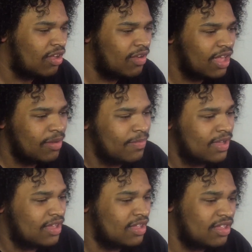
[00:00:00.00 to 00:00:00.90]
Okay,
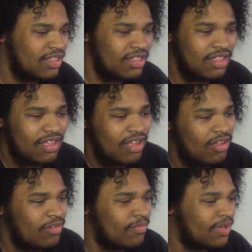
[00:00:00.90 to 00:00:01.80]
but...
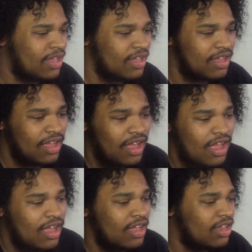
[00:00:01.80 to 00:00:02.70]
oh my
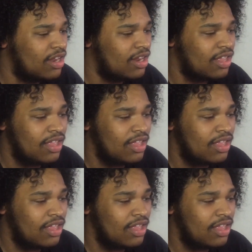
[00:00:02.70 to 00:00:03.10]
god.